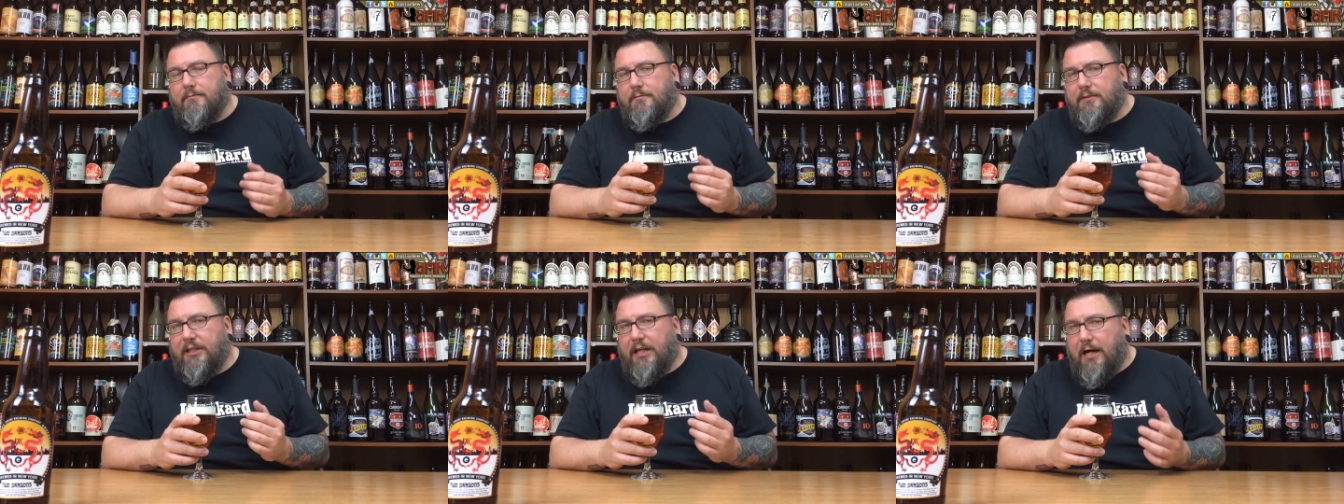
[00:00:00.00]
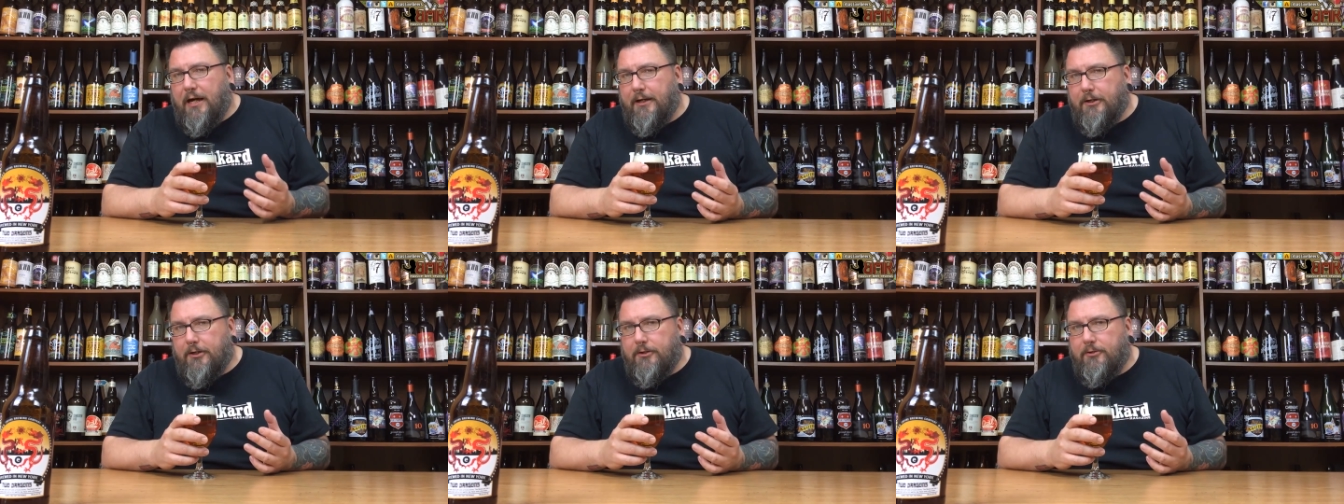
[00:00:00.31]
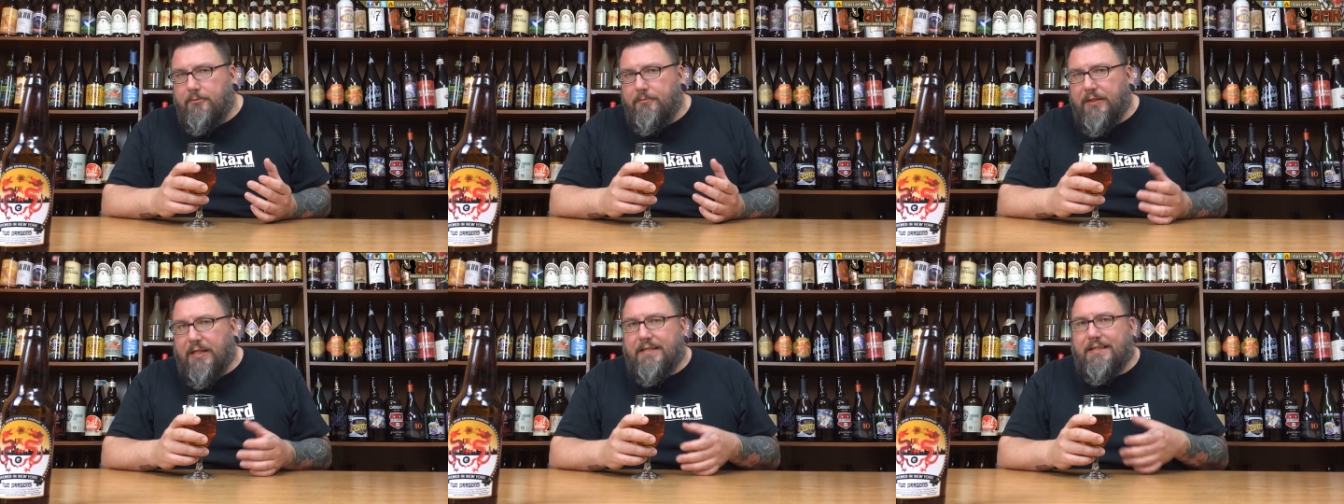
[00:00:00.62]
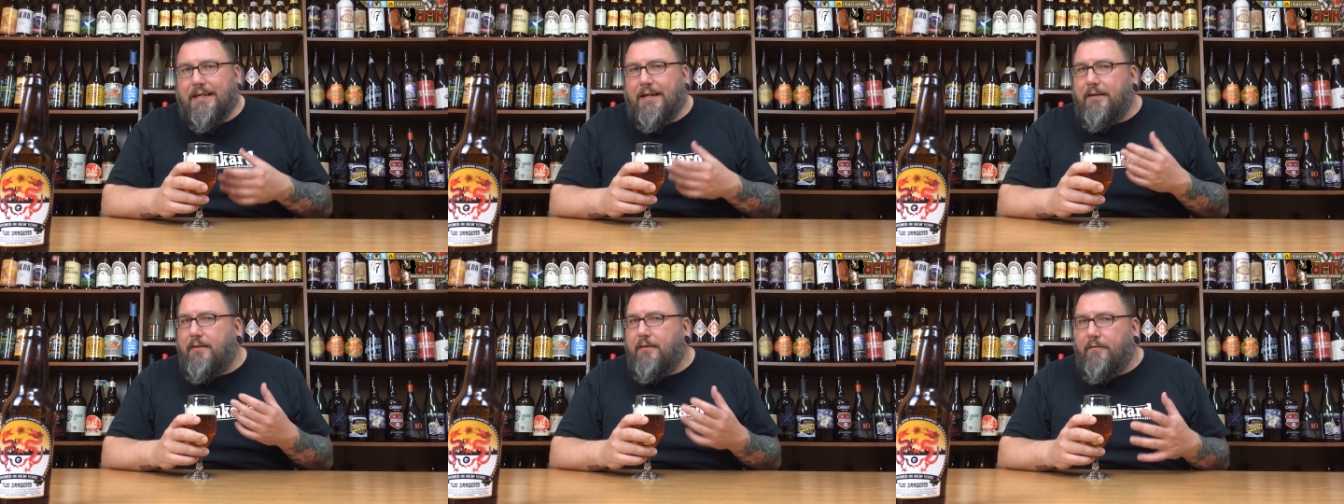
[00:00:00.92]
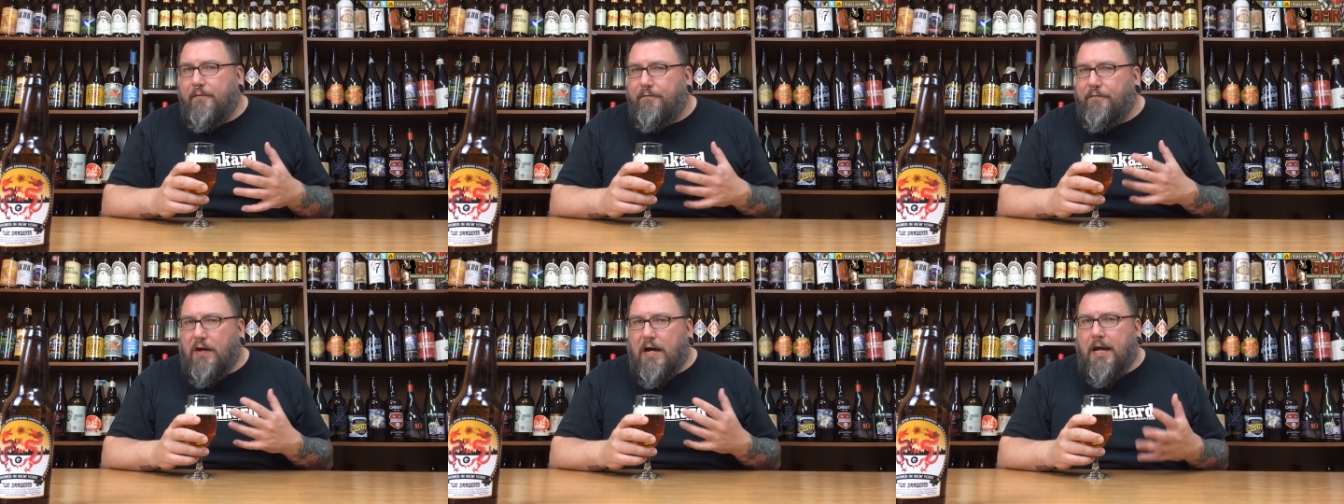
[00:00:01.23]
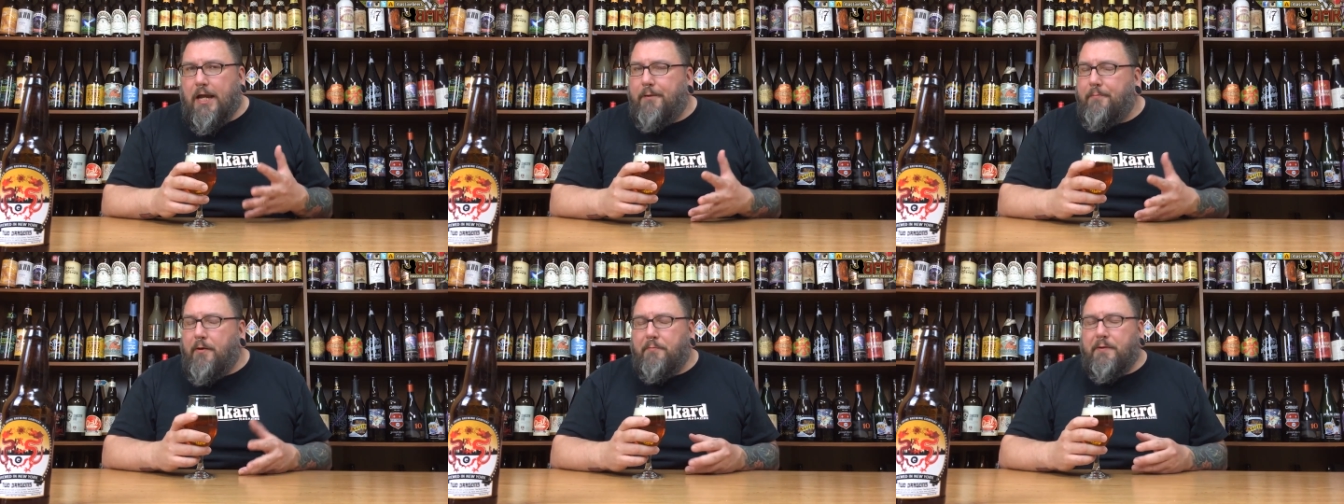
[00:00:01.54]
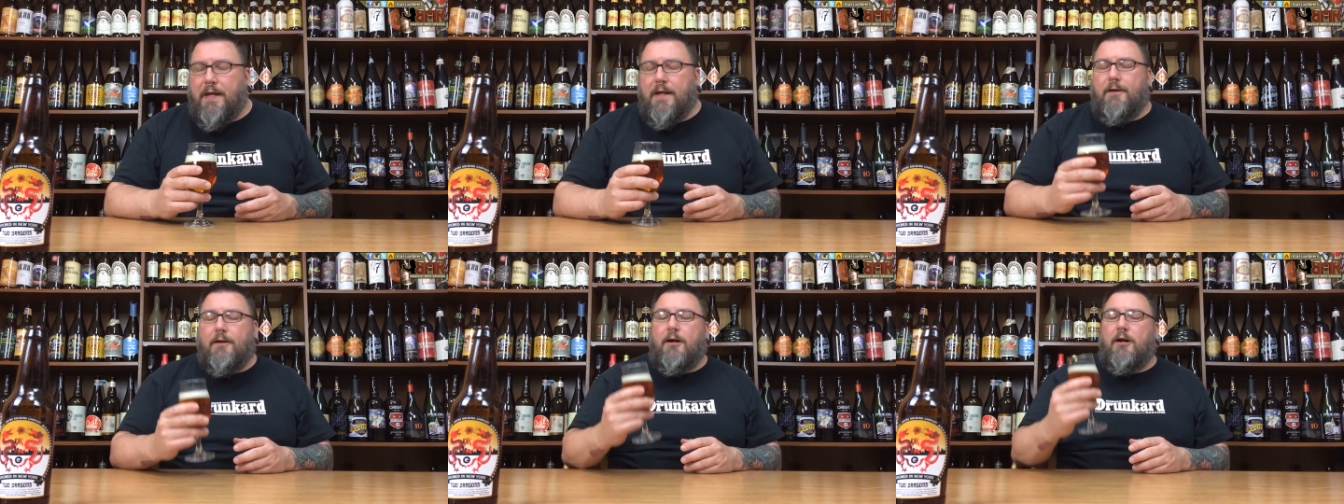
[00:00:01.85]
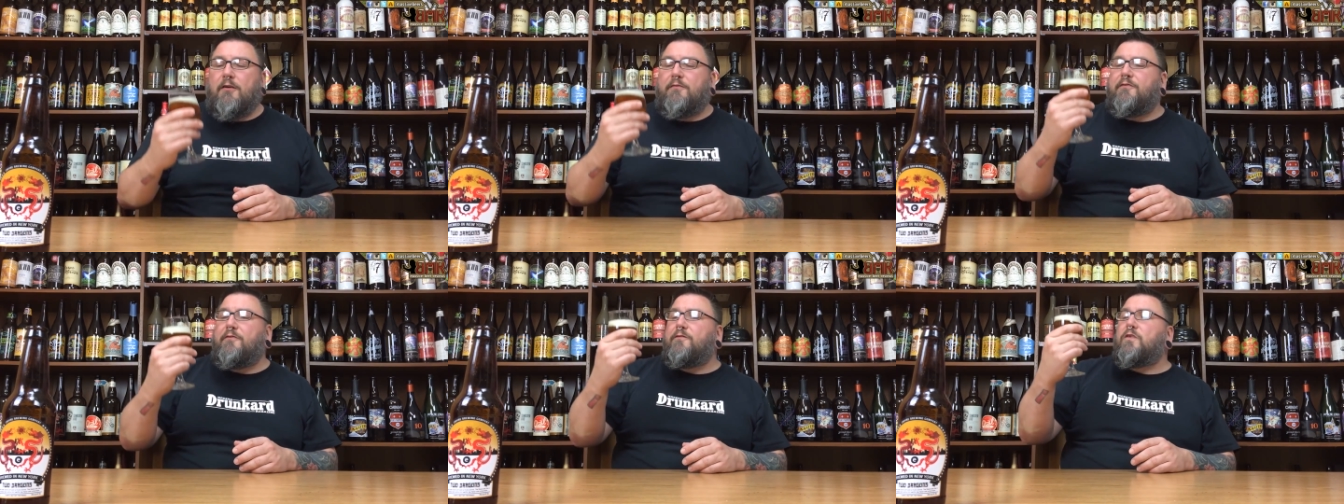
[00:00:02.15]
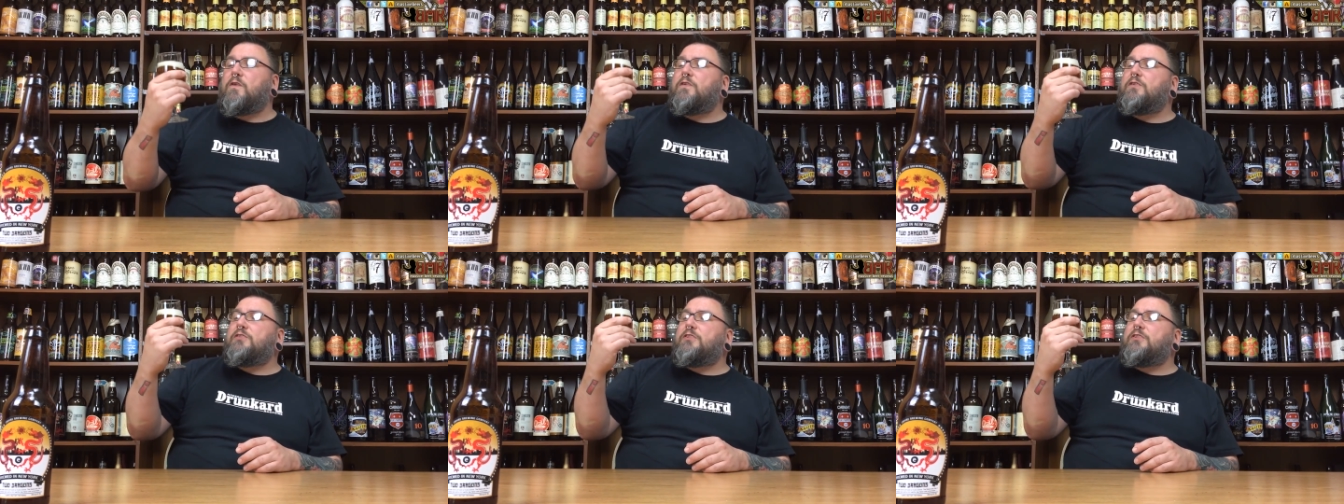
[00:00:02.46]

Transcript: lager. That's kind of the vibe I'm getting off of her.